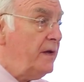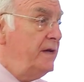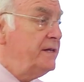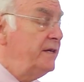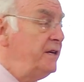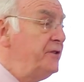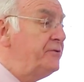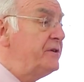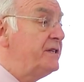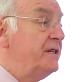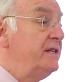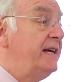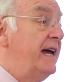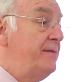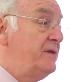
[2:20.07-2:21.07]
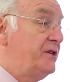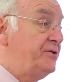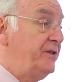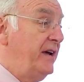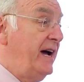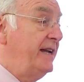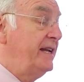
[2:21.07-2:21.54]
is an interest in
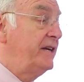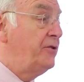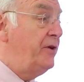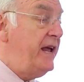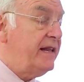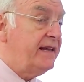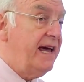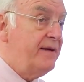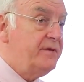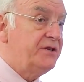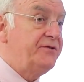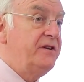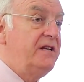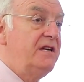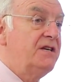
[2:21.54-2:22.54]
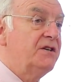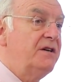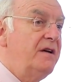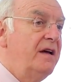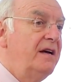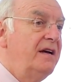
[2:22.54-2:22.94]
chemistry. I had a great chemistry teacher,